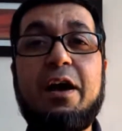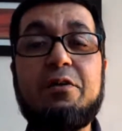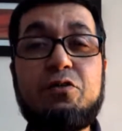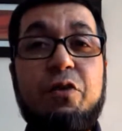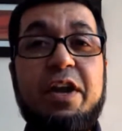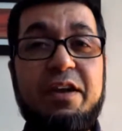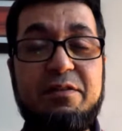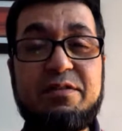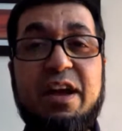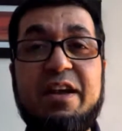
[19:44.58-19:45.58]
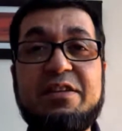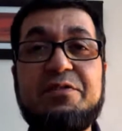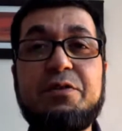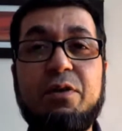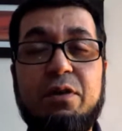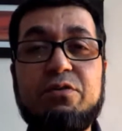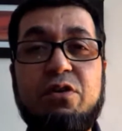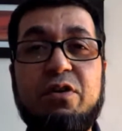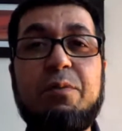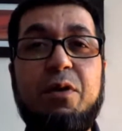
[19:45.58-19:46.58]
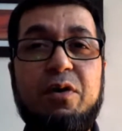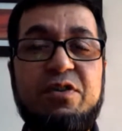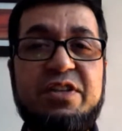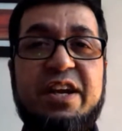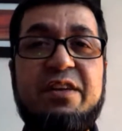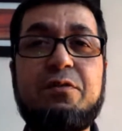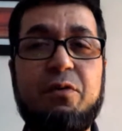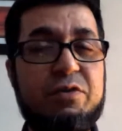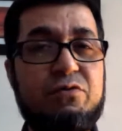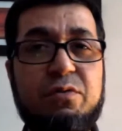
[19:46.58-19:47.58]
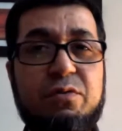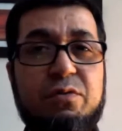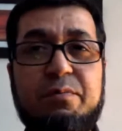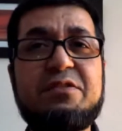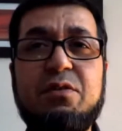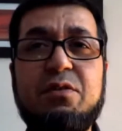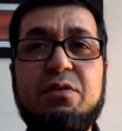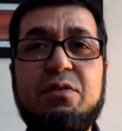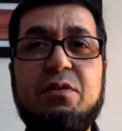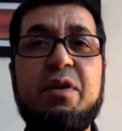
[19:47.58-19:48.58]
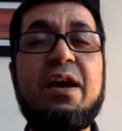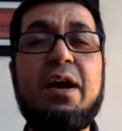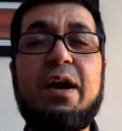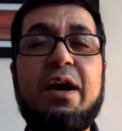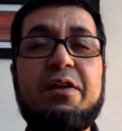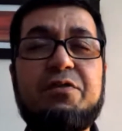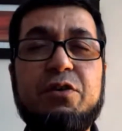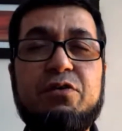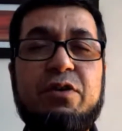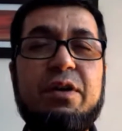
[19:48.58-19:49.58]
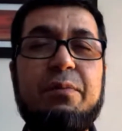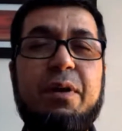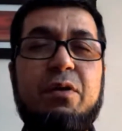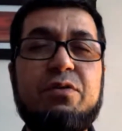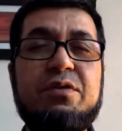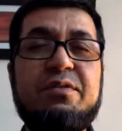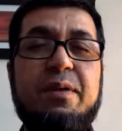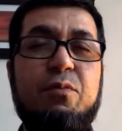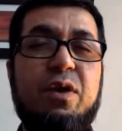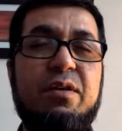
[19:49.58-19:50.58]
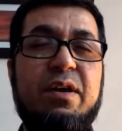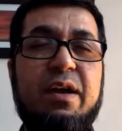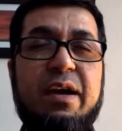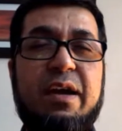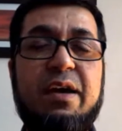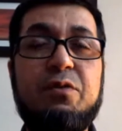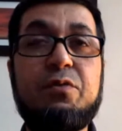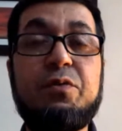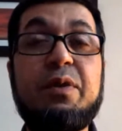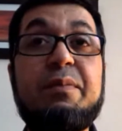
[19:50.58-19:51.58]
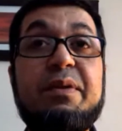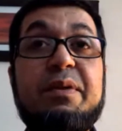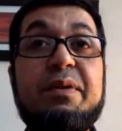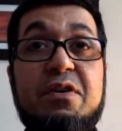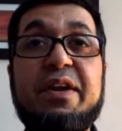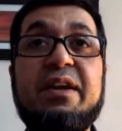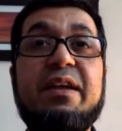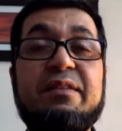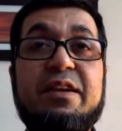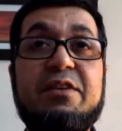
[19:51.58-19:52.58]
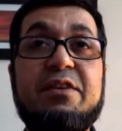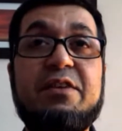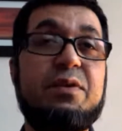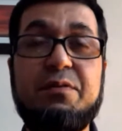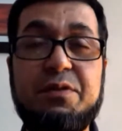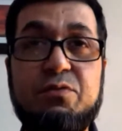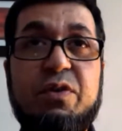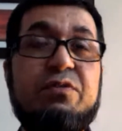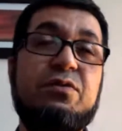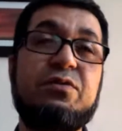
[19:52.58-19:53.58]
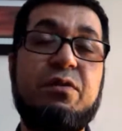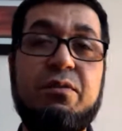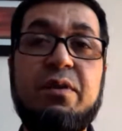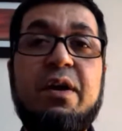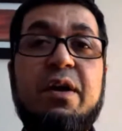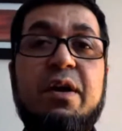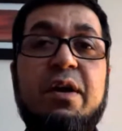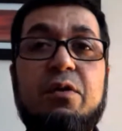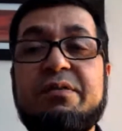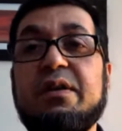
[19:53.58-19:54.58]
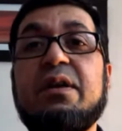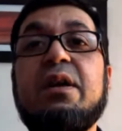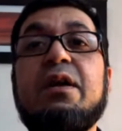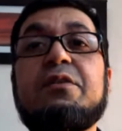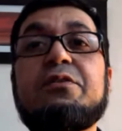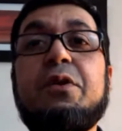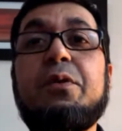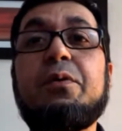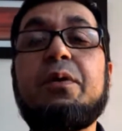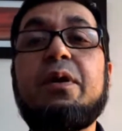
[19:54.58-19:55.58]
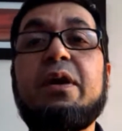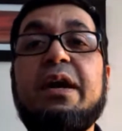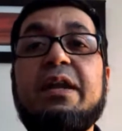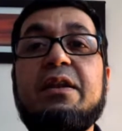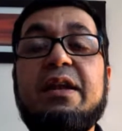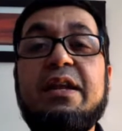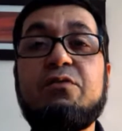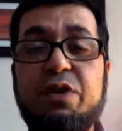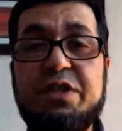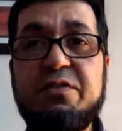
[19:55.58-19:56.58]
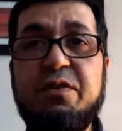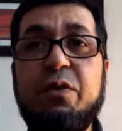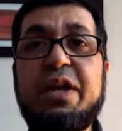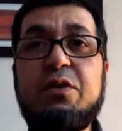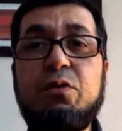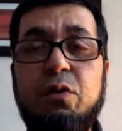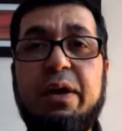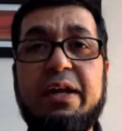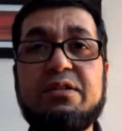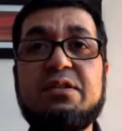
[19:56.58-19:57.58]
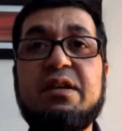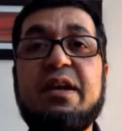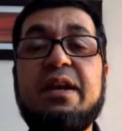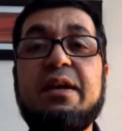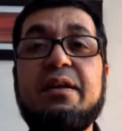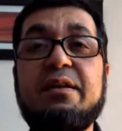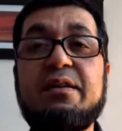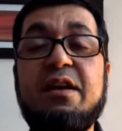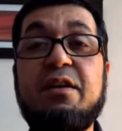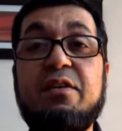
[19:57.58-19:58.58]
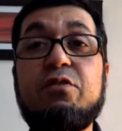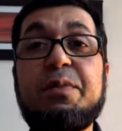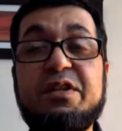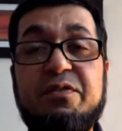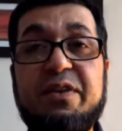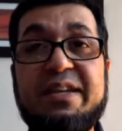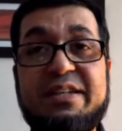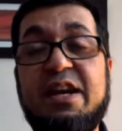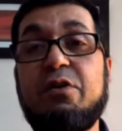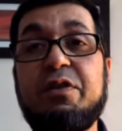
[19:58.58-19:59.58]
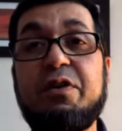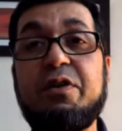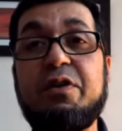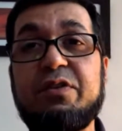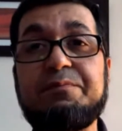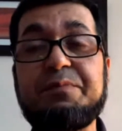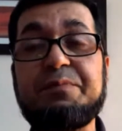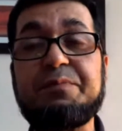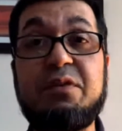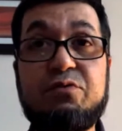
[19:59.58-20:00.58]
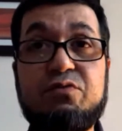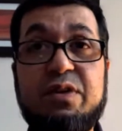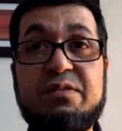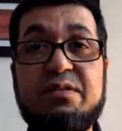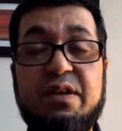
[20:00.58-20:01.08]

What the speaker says: cooking side, if you're talking about a chef or restaurant manager, or even if you're talking about someone who will be serving as a customer service waitress or waiter. So in whichever way you look at, there could be different category of the Indian restaurants